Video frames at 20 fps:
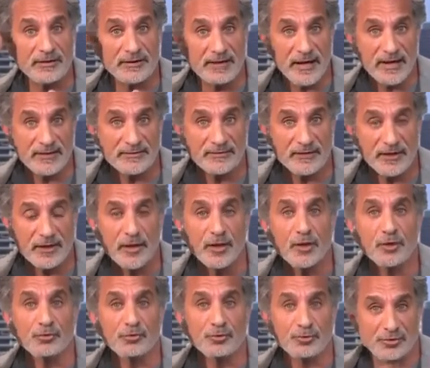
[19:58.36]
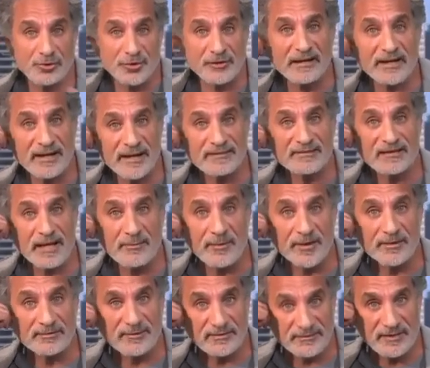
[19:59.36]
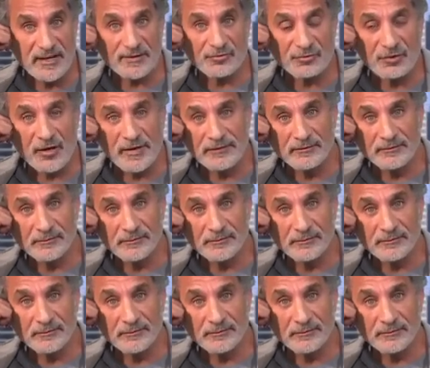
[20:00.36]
in Gaza to turn against Hamas. Is that right?